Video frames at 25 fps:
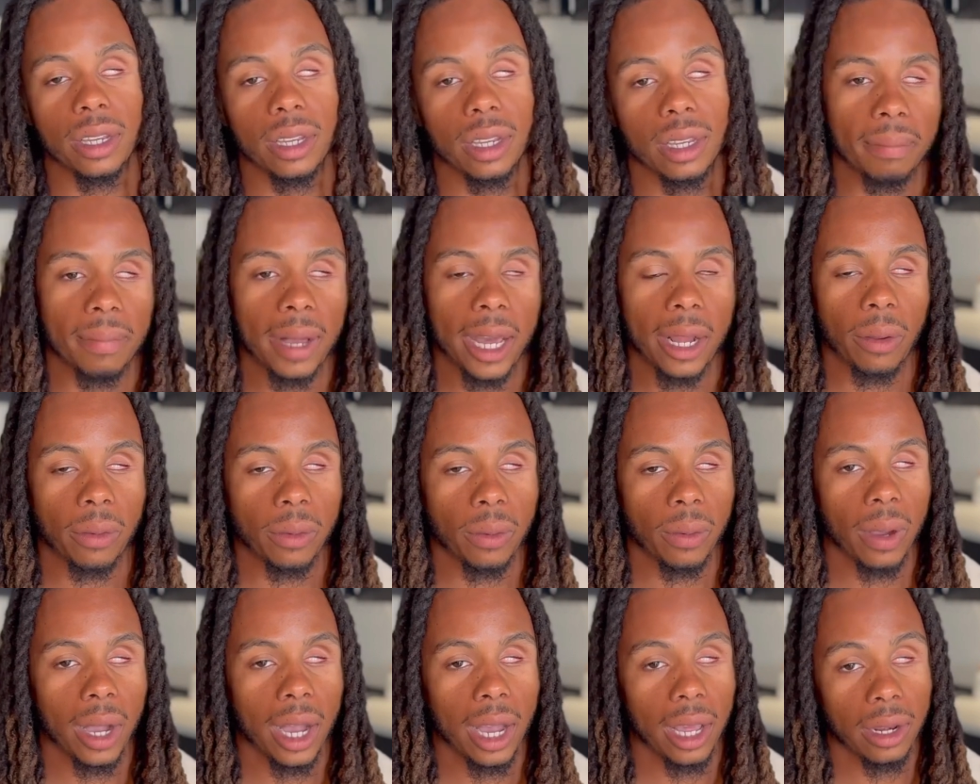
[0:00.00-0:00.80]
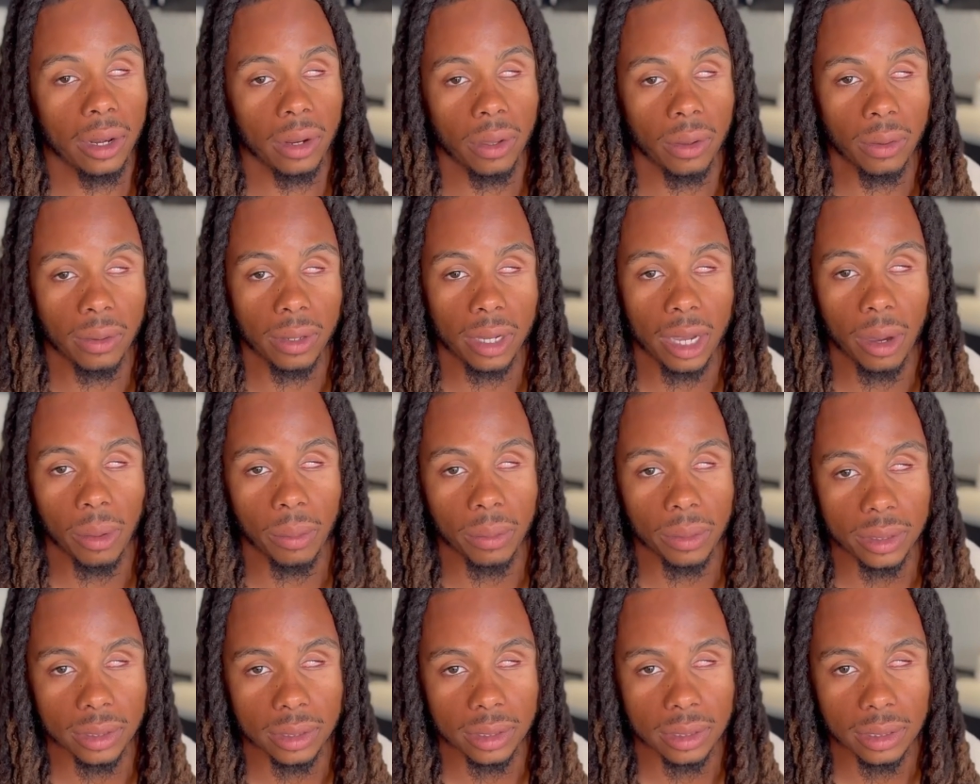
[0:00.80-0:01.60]
I don't know how long I
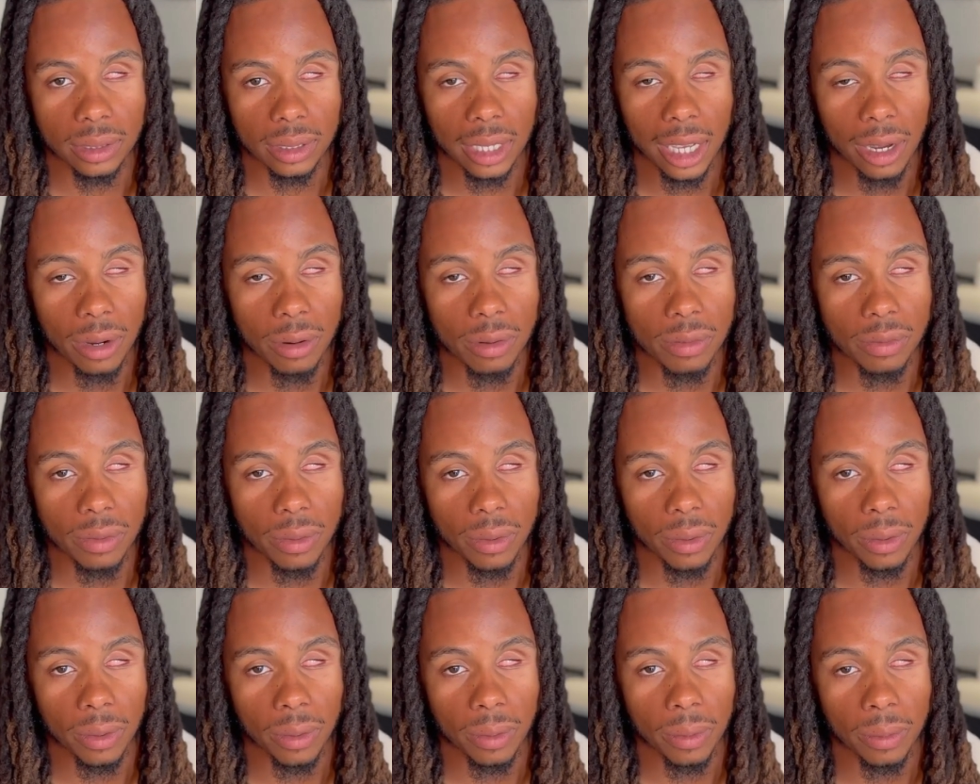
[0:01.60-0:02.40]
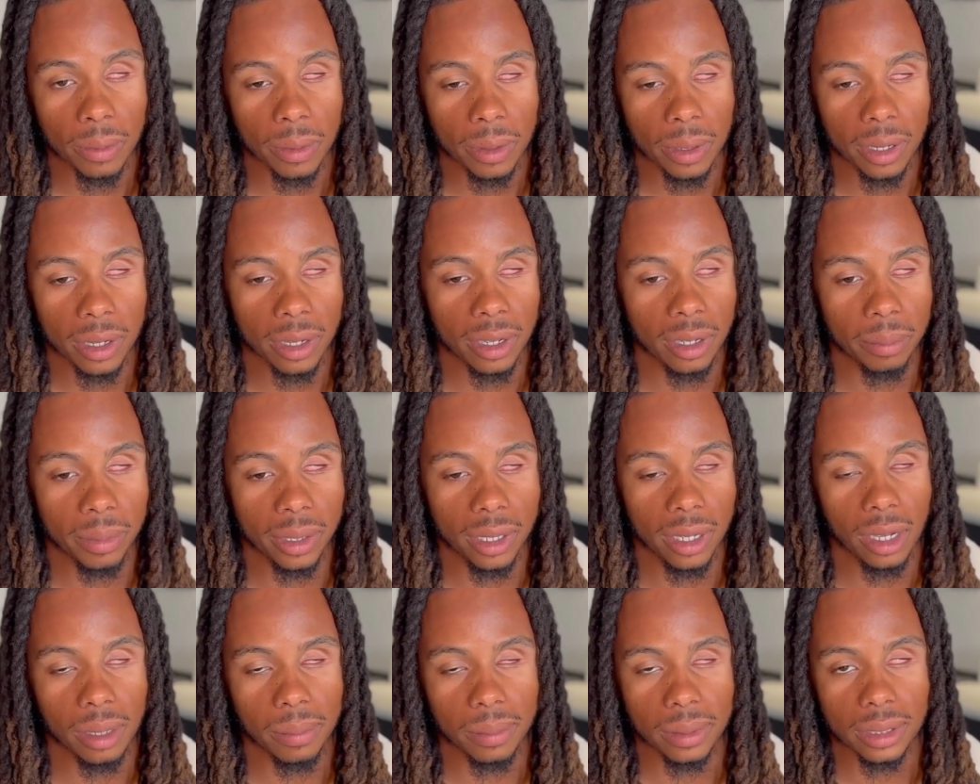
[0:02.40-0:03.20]
was out for. It could be a
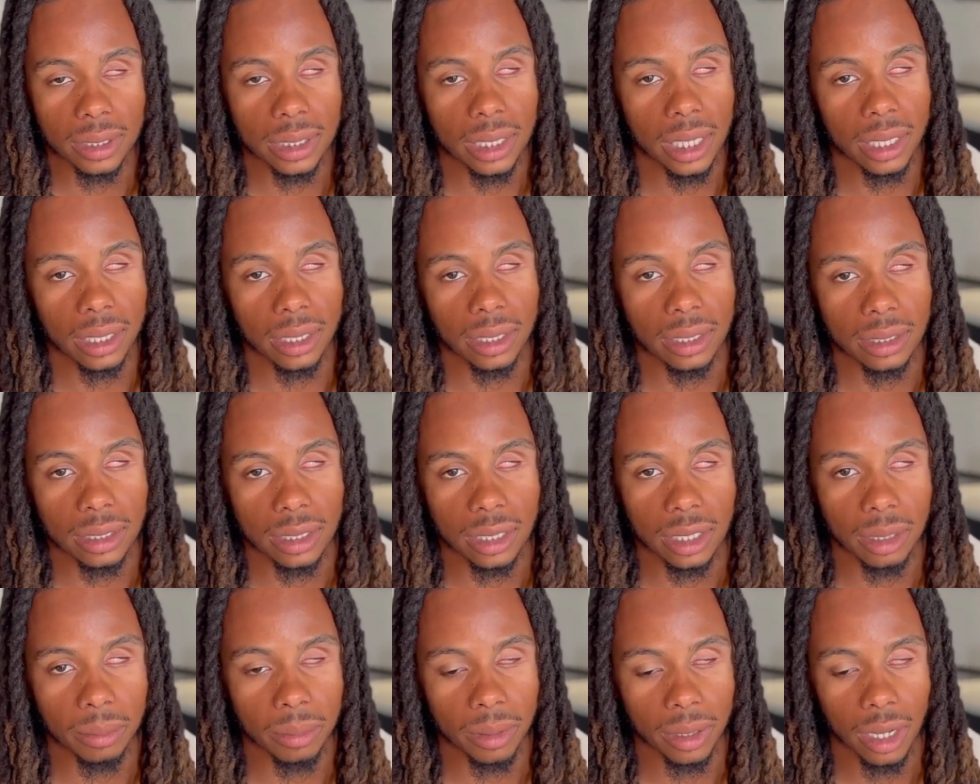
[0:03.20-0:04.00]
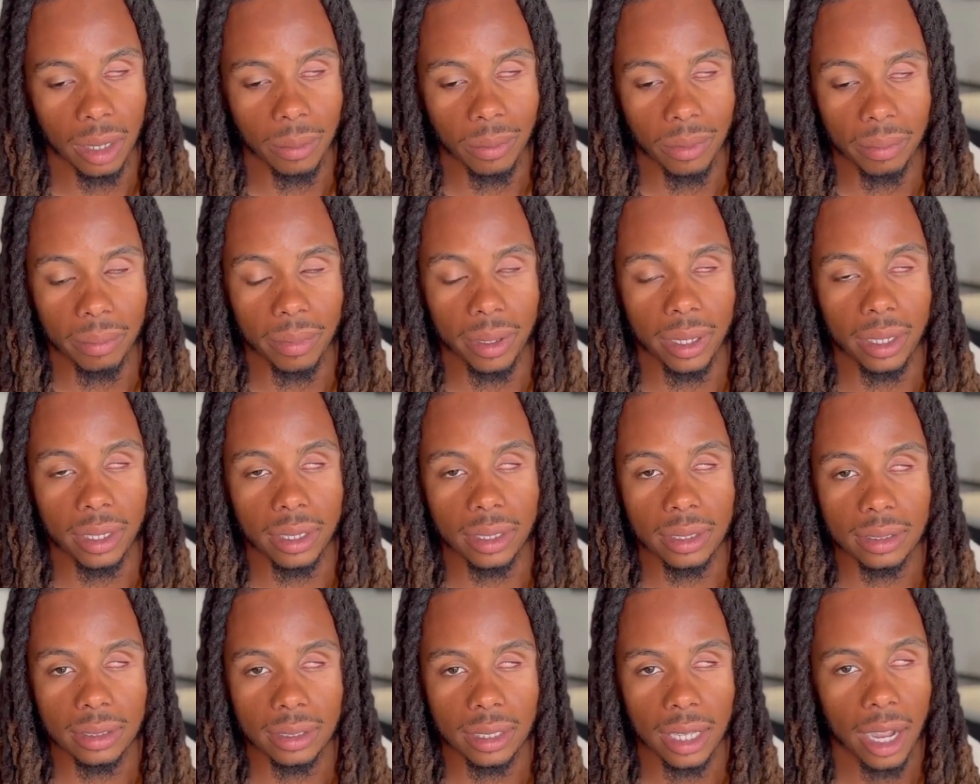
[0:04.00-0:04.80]
couple seconds, could be a couple
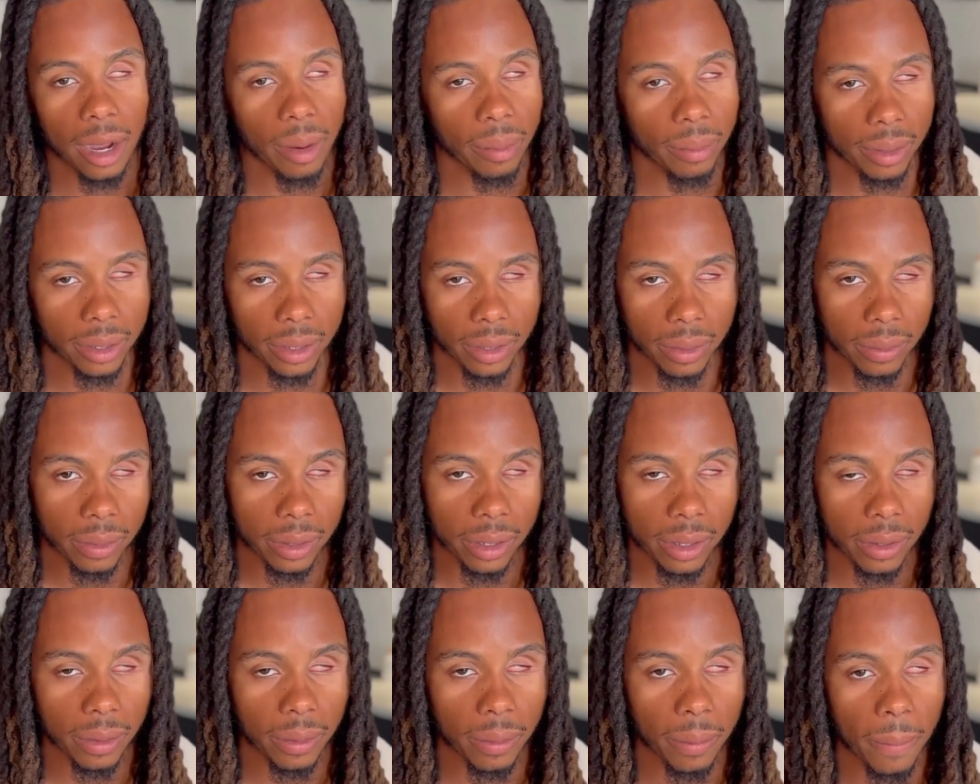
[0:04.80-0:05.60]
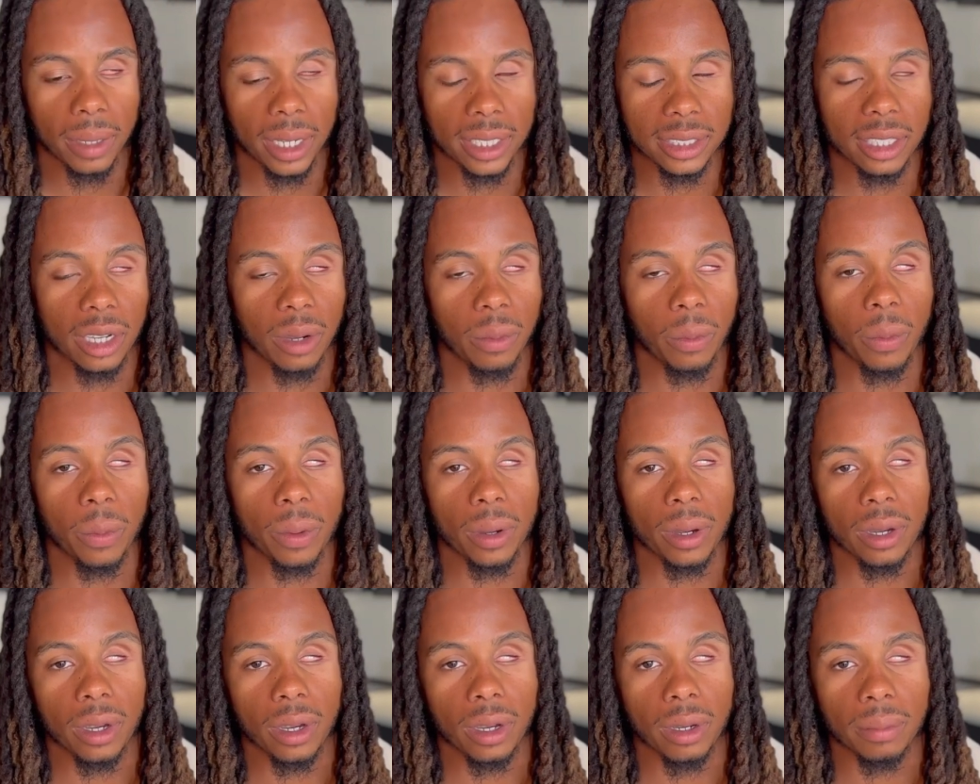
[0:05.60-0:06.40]
minutes. I really don't know. As I woke
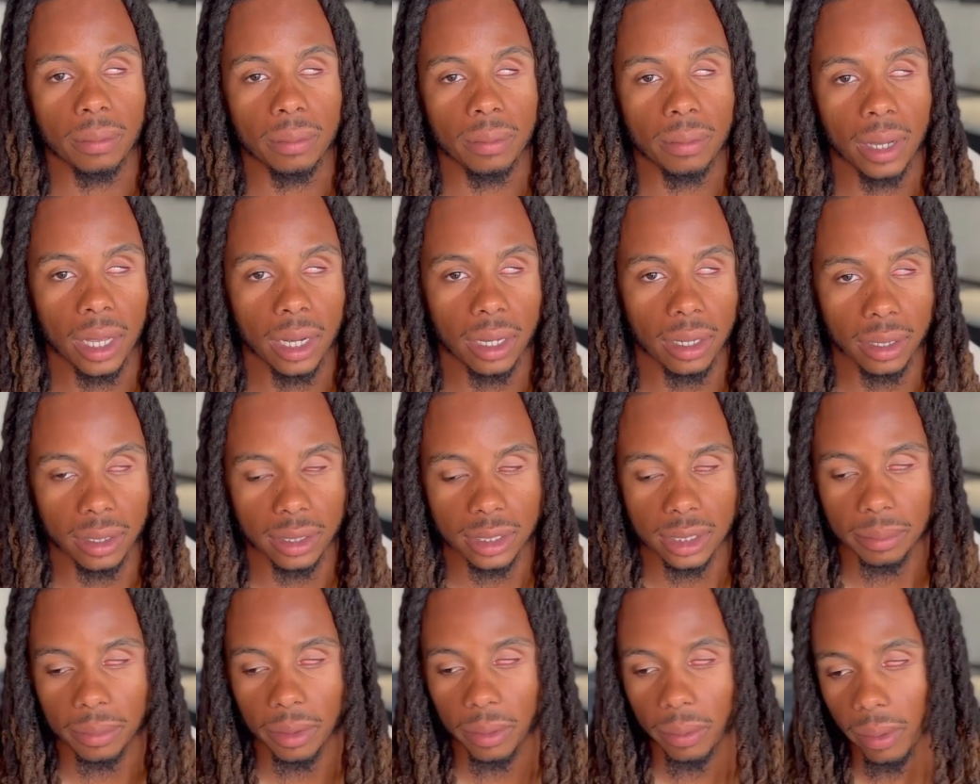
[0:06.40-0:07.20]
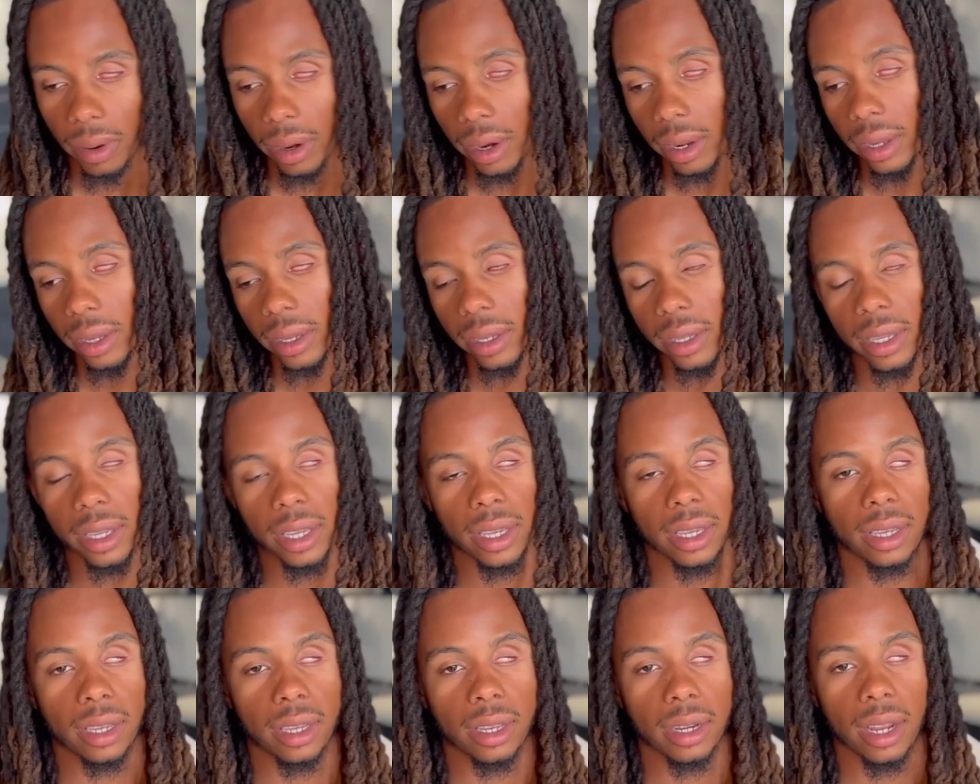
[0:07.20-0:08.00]
up, I looked to my right
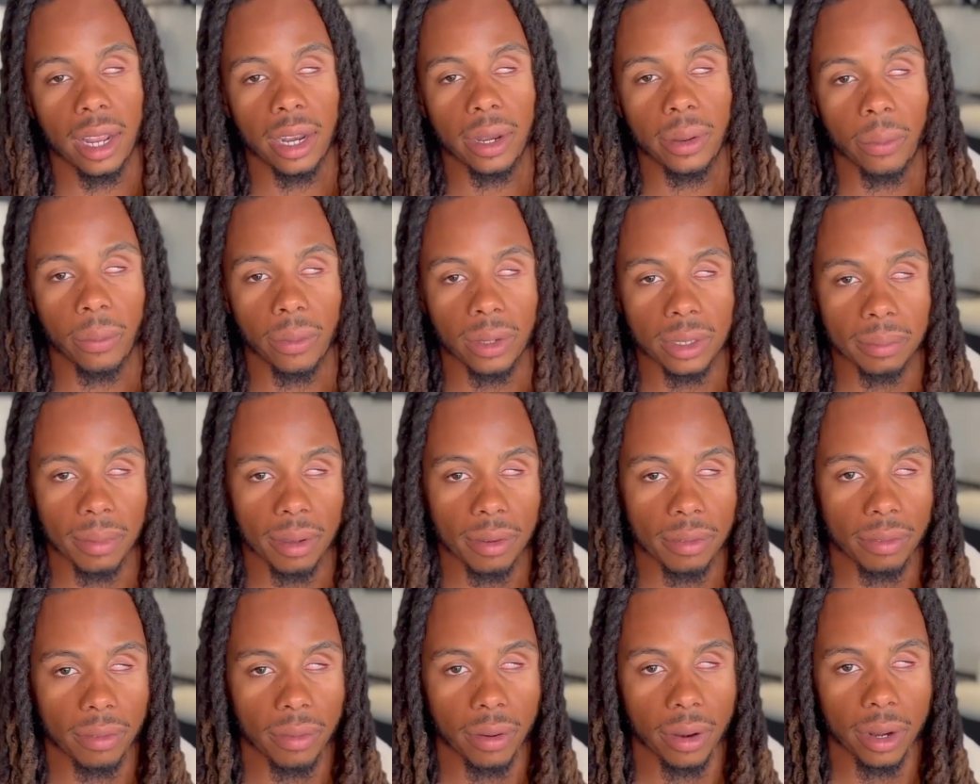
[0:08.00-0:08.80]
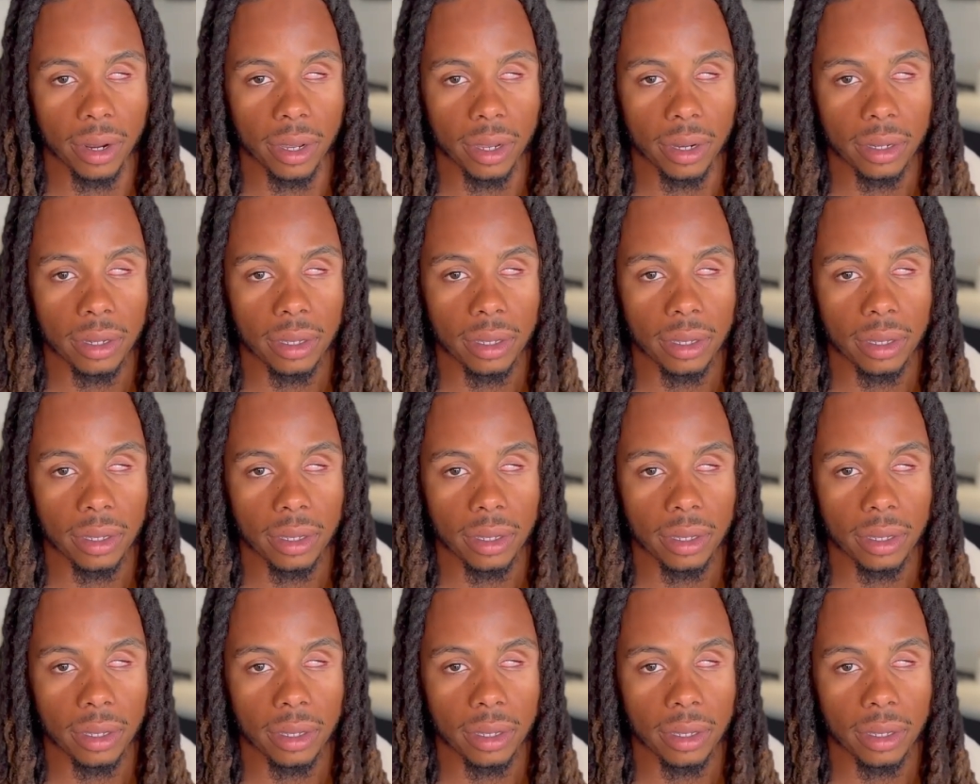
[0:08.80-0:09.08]
and I noticed my friend,